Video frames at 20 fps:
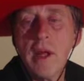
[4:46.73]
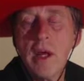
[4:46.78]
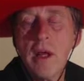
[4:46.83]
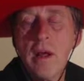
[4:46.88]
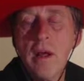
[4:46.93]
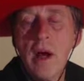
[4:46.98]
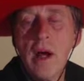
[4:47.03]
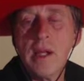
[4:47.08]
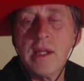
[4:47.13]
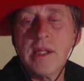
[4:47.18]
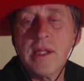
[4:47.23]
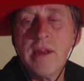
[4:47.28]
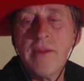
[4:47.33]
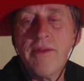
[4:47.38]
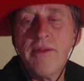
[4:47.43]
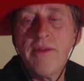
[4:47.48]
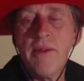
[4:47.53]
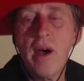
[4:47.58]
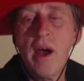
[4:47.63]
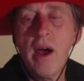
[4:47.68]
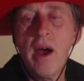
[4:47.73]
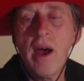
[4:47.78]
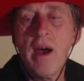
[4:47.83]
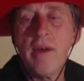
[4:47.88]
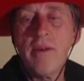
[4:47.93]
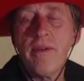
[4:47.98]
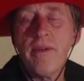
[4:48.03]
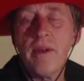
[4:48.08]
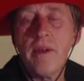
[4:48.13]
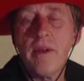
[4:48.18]
Knight
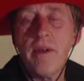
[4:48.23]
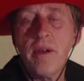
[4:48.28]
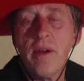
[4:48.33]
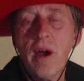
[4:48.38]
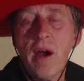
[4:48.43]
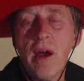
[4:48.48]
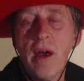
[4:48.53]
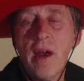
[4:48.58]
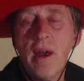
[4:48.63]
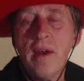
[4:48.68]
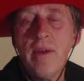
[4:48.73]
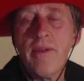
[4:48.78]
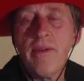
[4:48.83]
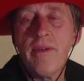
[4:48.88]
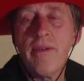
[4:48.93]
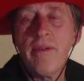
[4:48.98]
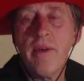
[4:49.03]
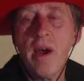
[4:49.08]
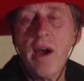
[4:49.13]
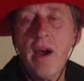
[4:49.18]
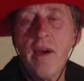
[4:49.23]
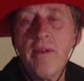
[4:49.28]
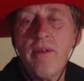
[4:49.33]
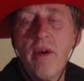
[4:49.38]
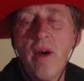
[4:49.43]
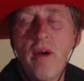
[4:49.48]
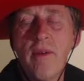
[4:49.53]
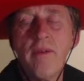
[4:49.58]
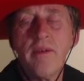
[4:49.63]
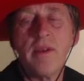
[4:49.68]
c5, knight f5,
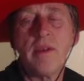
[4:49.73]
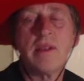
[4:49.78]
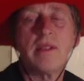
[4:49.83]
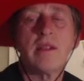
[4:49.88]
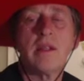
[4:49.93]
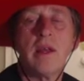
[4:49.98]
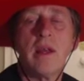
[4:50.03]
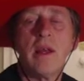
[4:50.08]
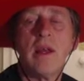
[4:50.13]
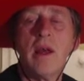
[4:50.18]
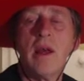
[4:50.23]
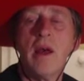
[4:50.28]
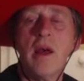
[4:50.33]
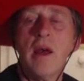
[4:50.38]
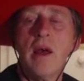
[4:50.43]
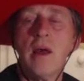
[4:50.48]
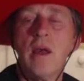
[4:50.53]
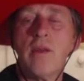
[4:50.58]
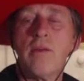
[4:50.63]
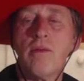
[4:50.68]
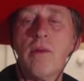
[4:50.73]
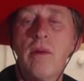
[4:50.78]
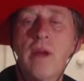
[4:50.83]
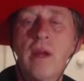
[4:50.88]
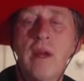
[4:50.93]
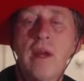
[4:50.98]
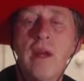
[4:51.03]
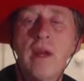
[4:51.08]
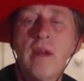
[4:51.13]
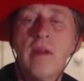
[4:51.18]
obviously
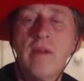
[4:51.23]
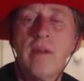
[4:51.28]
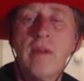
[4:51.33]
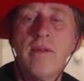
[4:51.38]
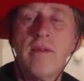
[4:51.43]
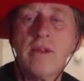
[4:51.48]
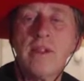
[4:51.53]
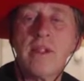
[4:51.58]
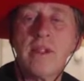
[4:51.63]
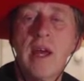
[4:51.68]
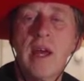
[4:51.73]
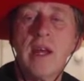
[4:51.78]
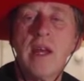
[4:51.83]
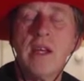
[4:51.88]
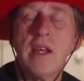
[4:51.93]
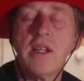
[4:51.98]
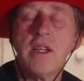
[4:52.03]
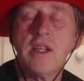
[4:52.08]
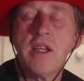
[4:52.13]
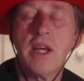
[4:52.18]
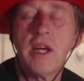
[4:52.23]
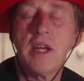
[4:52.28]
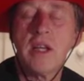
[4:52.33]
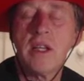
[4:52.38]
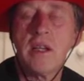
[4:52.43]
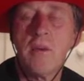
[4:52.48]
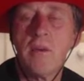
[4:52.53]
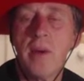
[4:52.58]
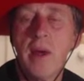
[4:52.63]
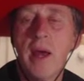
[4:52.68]
threatening a devastating check
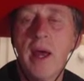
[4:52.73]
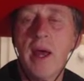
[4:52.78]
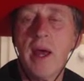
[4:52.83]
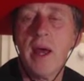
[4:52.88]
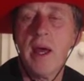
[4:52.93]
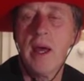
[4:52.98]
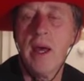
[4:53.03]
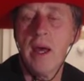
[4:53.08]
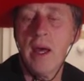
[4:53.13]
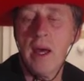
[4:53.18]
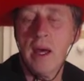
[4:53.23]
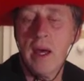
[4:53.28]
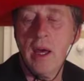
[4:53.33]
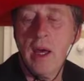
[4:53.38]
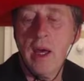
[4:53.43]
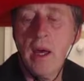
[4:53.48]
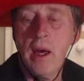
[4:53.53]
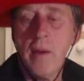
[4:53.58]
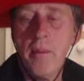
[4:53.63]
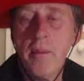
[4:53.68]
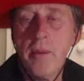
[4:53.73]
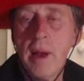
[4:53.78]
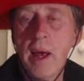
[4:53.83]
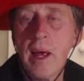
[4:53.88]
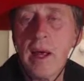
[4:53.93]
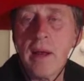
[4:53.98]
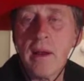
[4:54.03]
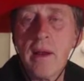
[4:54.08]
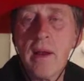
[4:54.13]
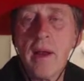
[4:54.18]
to black.
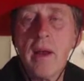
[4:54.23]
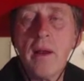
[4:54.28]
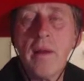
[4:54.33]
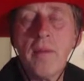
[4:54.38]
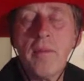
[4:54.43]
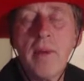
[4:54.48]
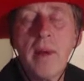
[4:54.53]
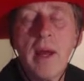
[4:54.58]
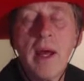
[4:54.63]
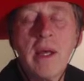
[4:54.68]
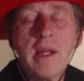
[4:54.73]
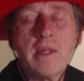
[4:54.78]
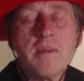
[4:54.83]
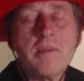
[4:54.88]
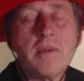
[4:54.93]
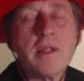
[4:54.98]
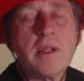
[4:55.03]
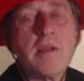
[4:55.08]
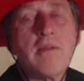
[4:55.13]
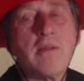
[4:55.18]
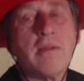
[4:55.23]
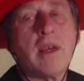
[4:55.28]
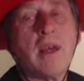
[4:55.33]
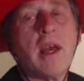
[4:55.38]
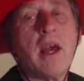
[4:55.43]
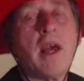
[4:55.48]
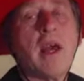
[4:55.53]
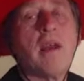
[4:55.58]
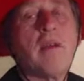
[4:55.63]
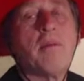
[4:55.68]
Black plays bishop
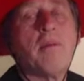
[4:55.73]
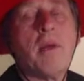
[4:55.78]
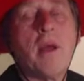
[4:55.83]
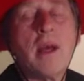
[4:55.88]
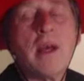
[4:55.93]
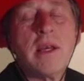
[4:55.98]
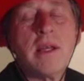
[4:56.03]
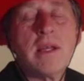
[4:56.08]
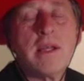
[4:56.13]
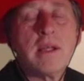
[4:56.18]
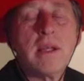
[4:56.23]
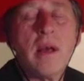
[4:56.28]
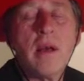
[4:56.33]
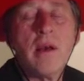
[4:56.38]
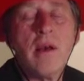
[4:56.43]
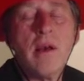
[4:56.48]
d8, plays